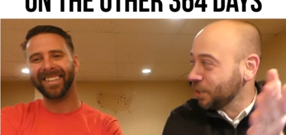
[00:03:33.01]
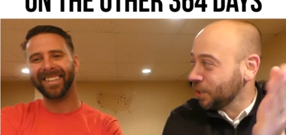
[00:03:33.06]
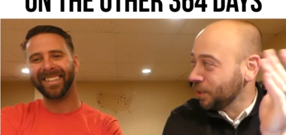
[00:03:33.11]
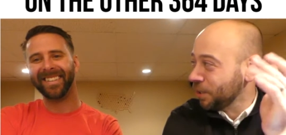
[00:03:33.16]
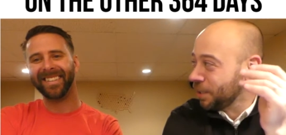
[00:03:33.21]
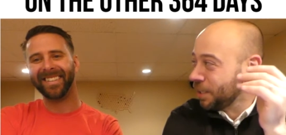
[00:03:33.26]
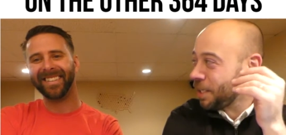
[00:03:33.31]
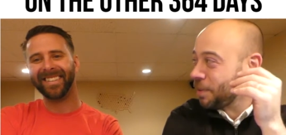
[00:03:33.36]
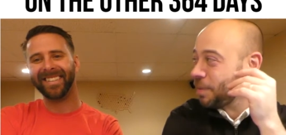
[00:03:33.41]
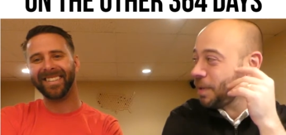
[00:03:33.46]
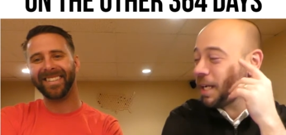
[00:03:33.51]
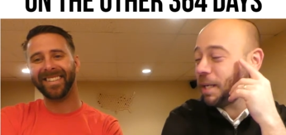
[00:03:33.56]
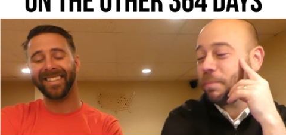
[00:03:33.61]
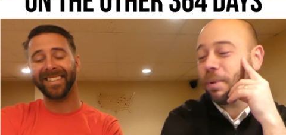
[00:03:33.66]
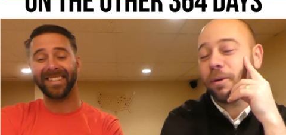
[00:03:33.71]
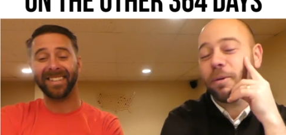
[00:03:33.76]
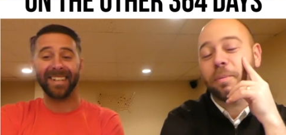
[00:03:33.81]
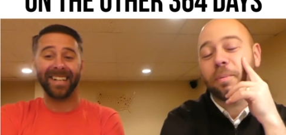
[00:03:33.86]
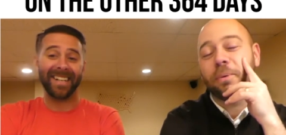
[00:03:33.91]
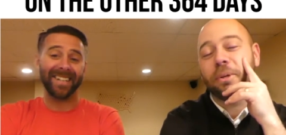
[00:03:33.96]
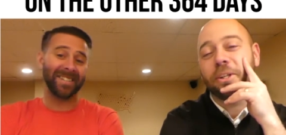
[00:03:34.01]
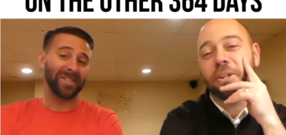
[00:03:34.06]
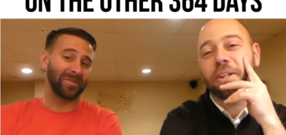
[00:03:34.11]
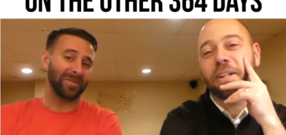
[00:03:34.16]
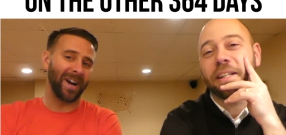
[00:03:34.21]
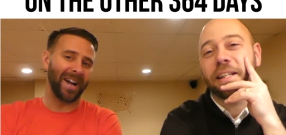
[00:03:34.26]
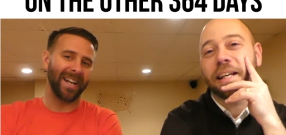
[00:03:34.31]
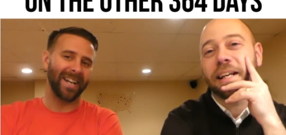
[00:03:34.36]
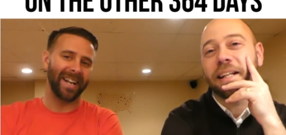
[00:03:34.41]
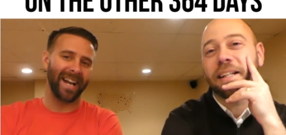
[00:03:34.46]
Speaker 1: so he he probably he just write
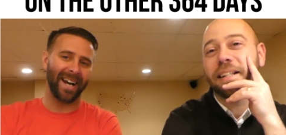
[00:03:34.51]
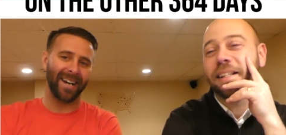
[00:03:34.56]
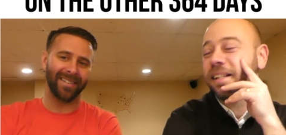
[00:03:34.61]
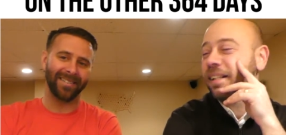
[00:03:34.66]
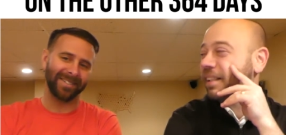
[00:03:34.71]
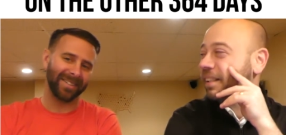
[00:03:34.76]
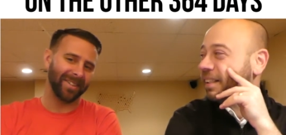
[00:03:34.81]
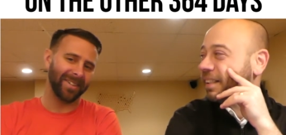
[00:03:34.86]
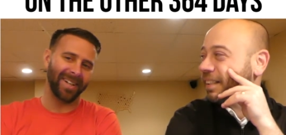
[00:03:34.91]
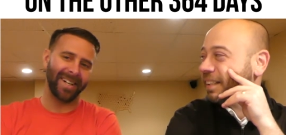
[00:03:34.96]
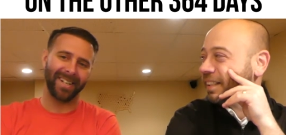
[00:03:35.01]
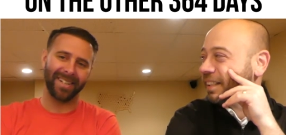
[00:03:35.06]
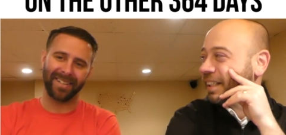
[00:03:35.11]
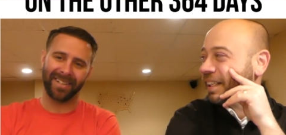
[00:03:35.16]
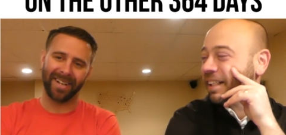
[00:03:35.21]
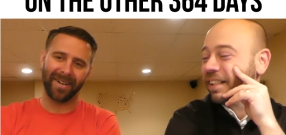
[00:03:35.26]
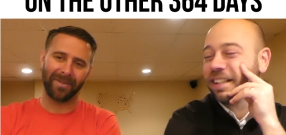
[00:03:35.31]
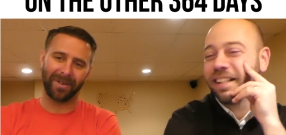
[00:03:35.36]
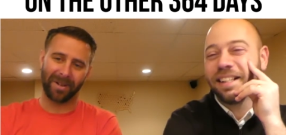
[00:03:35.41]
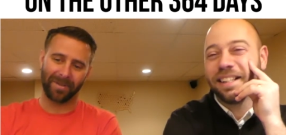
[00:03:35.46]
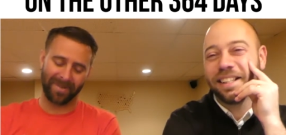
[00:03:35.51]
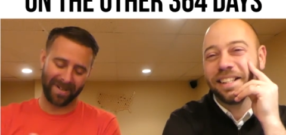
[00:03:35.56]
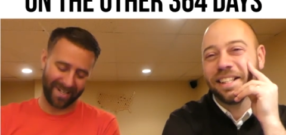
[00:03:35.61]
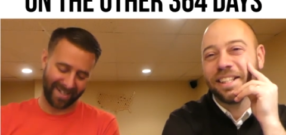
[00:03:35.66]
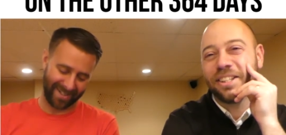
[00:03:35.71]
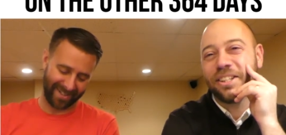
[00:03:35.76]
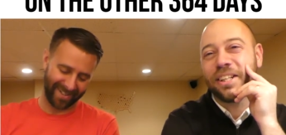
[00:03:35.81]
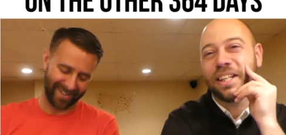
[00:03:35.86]
it down. Go
Speaker 2: ahead, yeah. you know, you